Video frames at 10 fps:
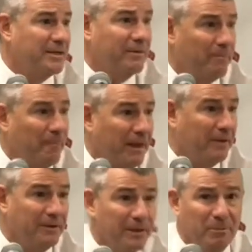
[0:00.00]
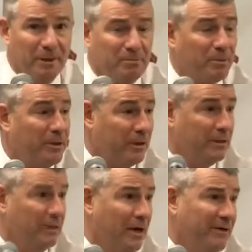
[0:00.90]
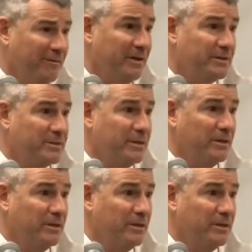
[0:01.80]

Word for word: They, I thought they played pretty good offense.